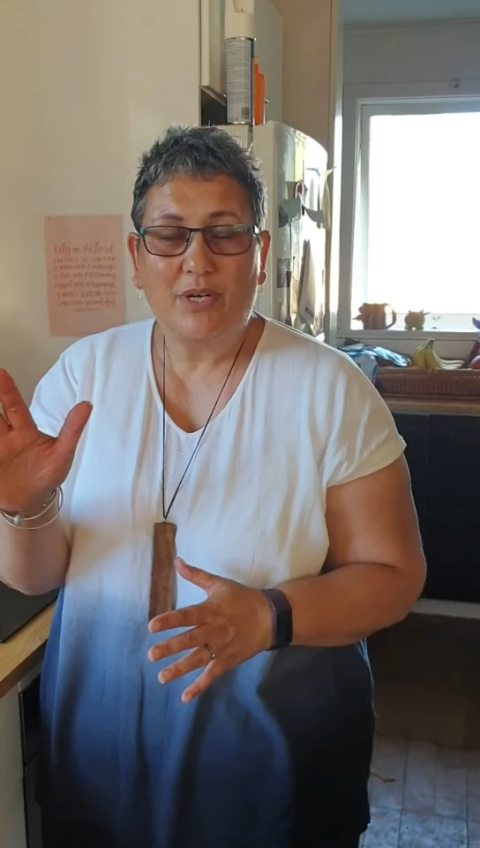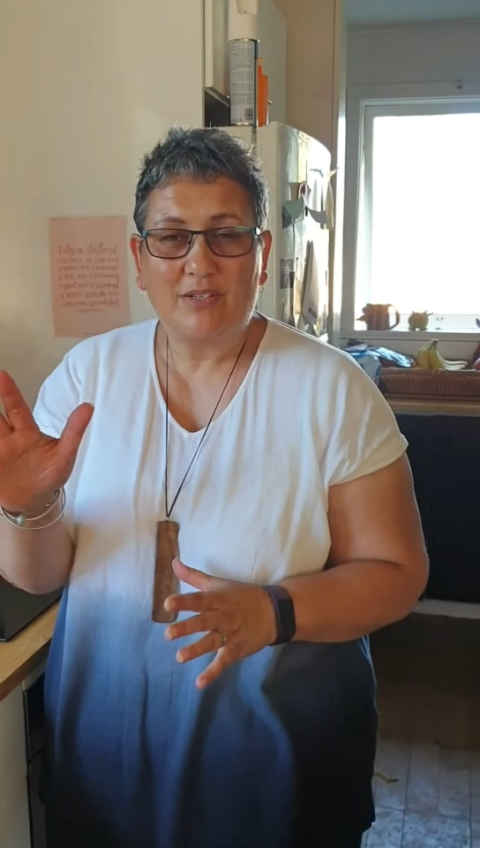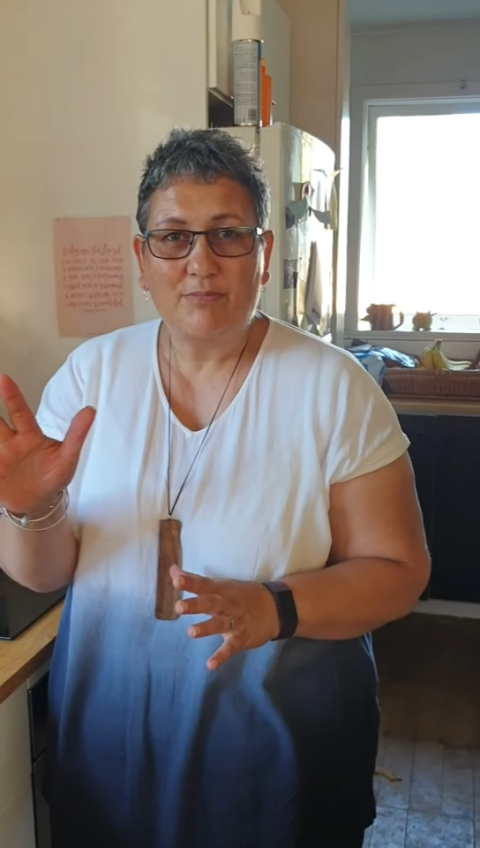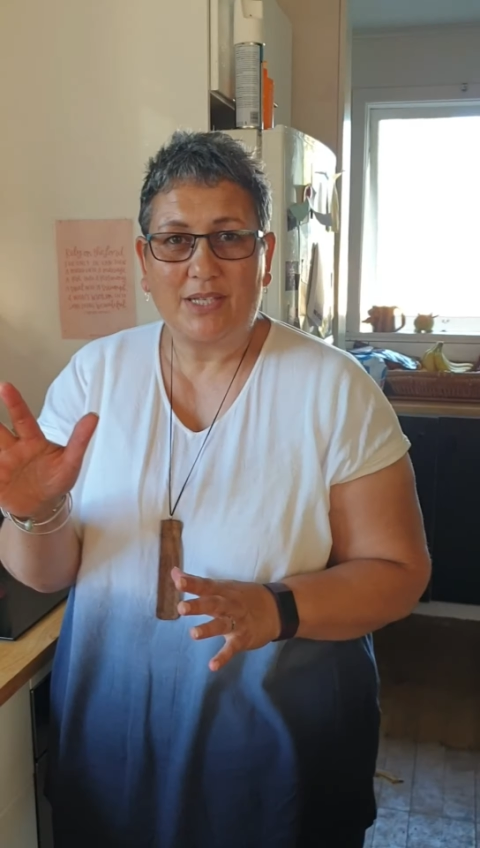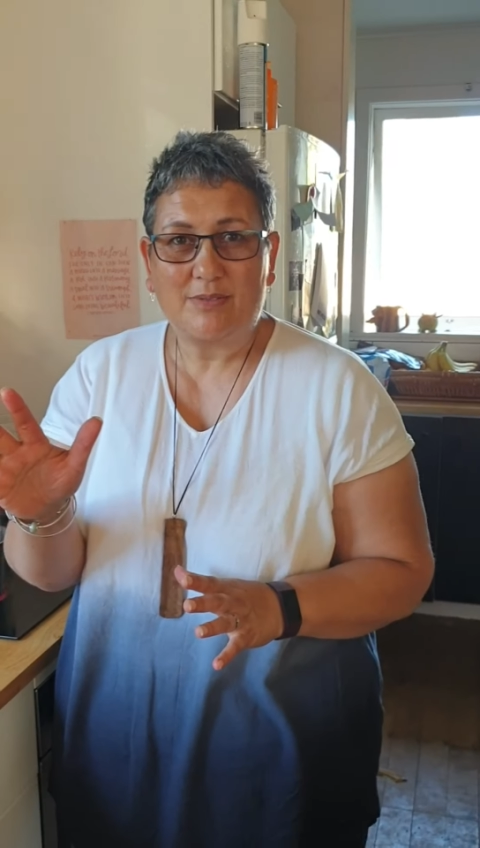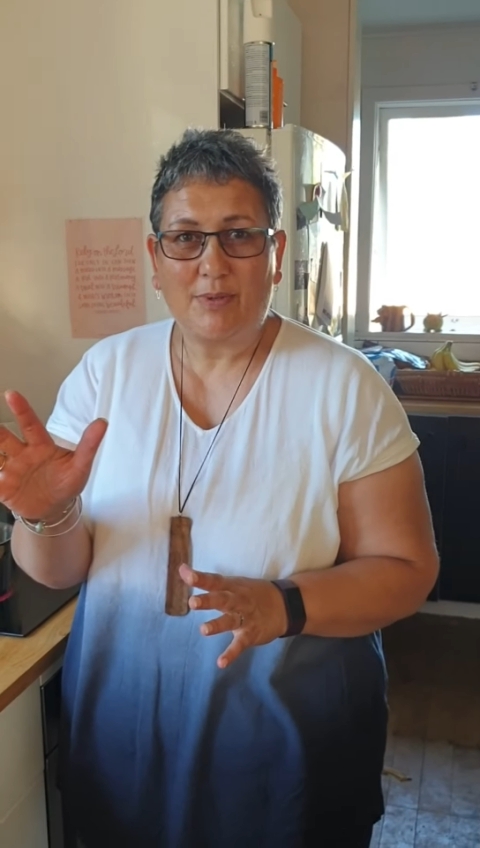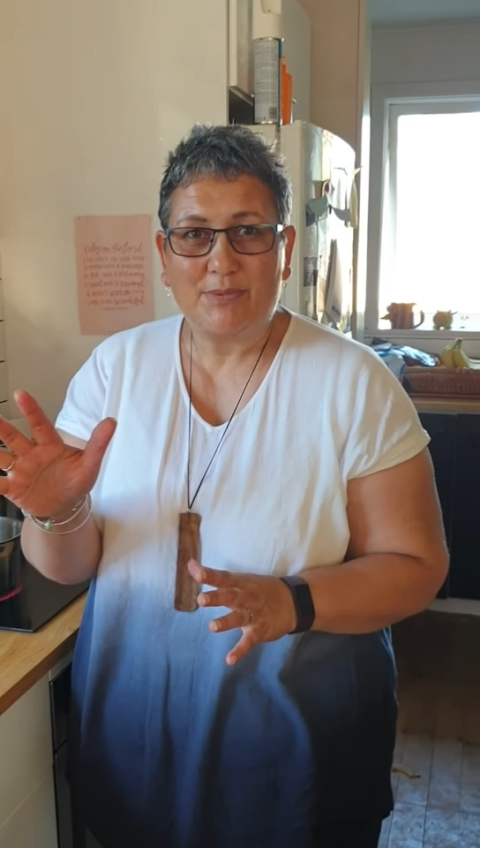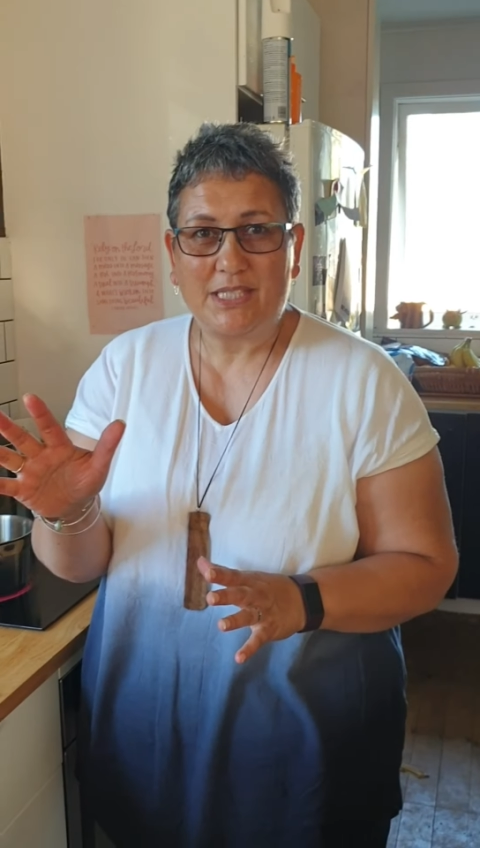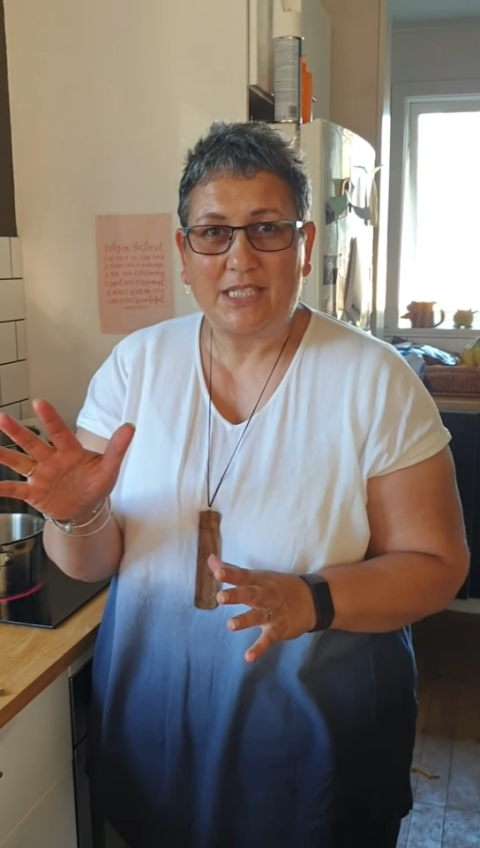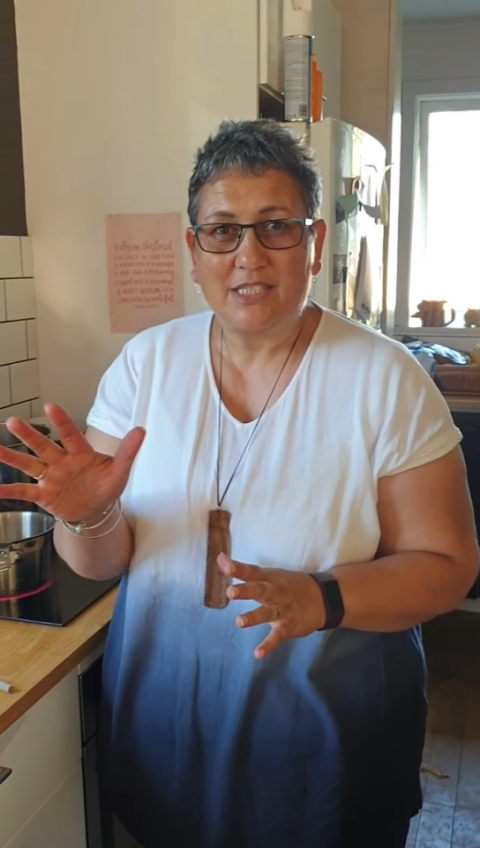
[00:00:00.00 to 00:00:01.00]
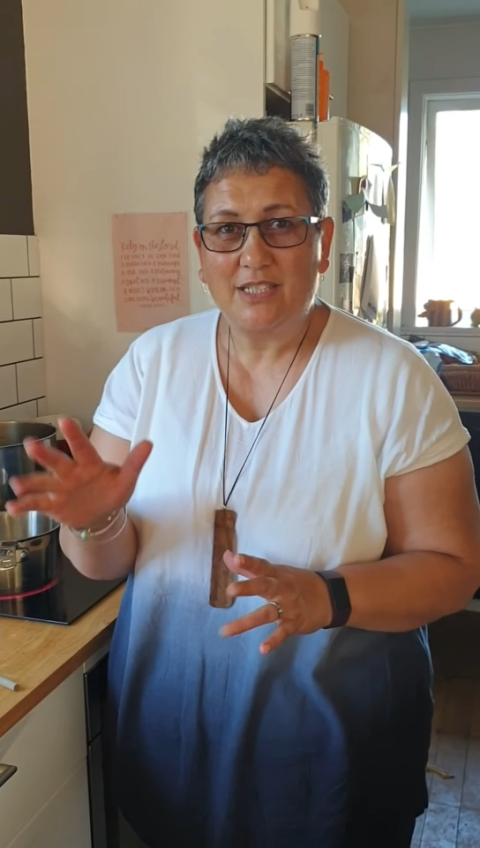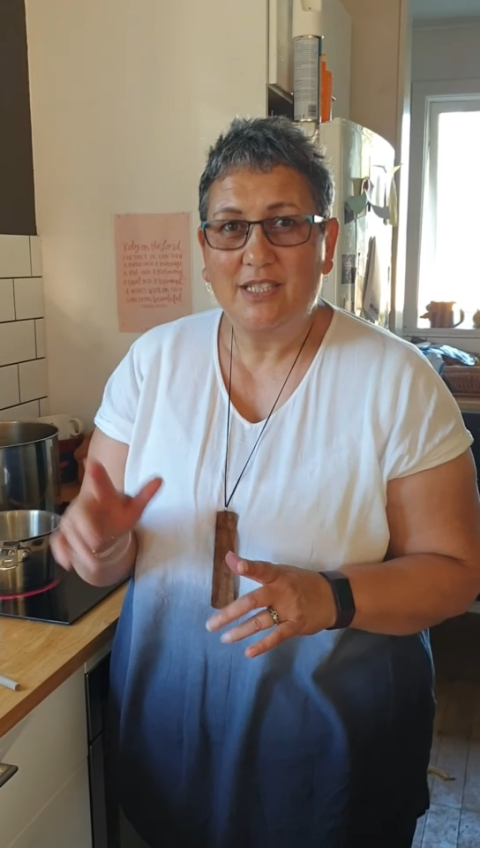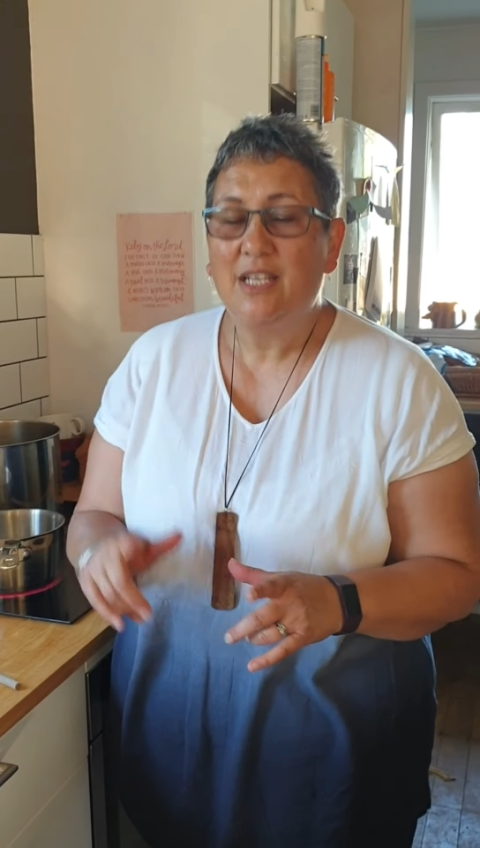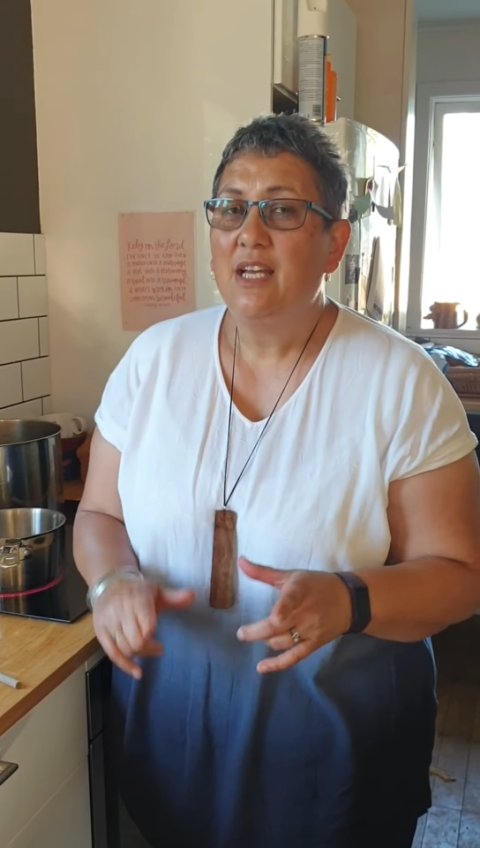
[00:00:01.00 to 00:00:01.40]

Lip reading: welcome back to Mama's Kitchen.